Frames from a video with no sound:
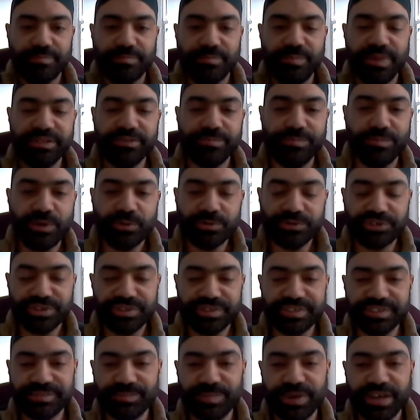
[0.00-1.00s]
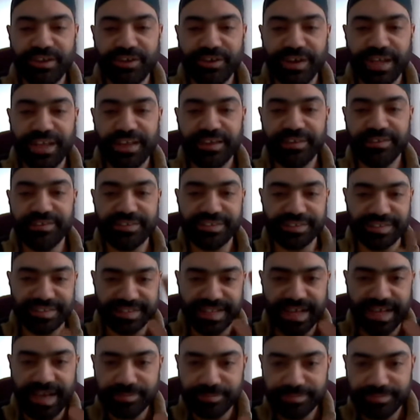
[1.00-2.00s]
motions by her hand to
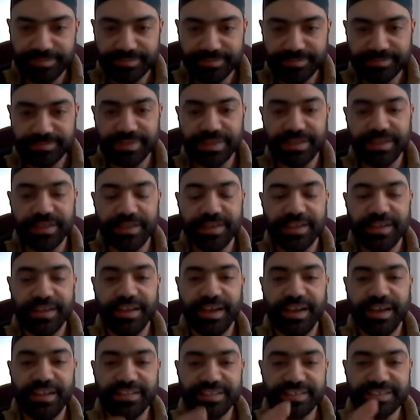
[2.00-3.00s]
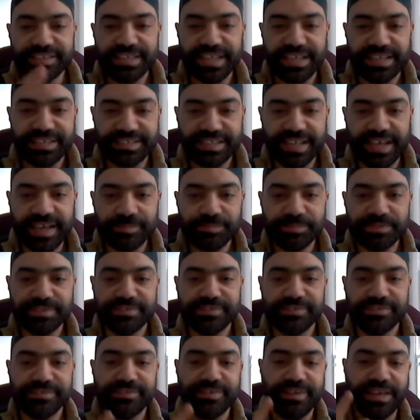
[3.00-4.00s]
stop, and the snake
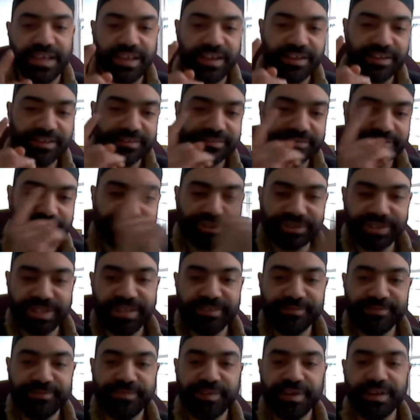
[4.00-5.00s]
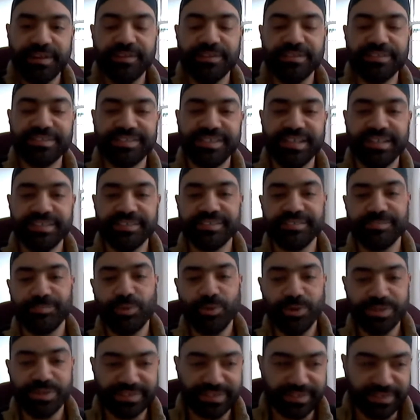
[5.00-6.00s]
stops, and she then
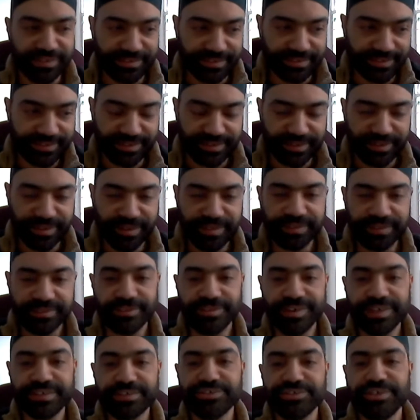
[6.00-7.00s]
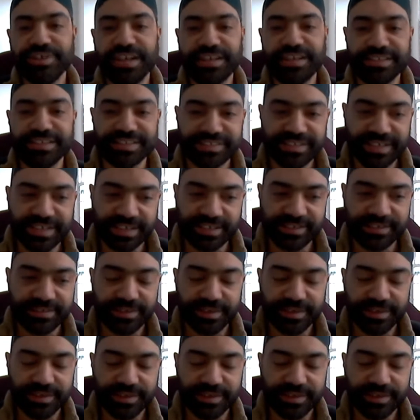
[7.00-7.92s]
points in another direction, and the snake